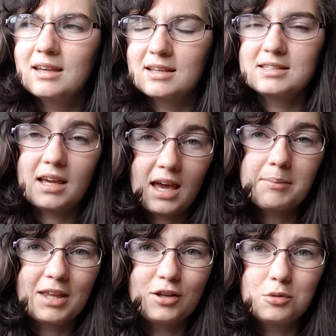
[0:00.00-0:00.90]
because I
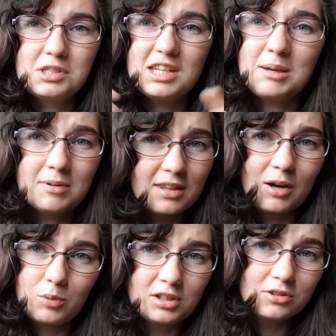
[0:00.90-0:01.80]
am that nosy neighbour
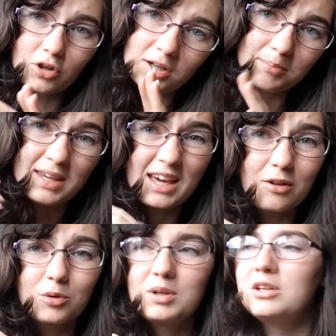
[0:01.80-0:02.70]
that will try and peek
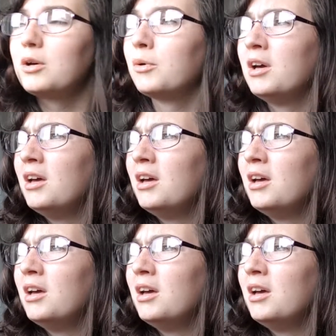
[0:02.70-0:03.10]
out the window.